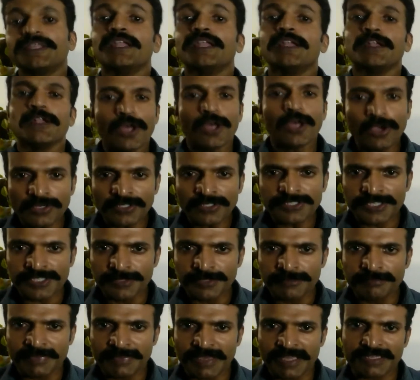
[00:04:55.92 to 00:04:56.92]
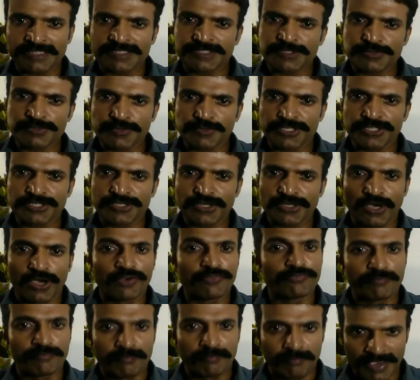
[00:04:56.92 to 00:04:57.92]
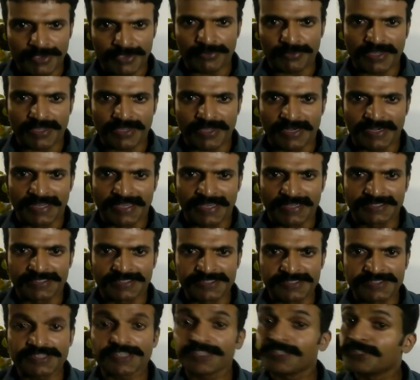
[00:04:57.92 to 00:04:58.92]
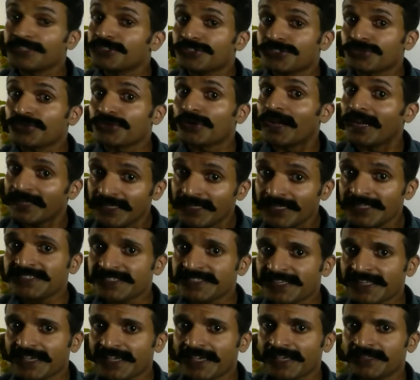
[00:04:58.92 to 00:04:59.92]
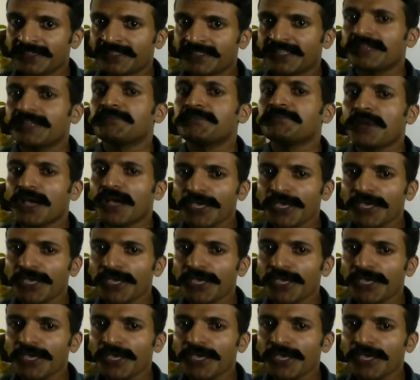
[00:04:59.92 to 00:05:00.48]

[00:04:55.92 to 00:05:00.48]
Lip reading: The long term management of myocarditis is to understand that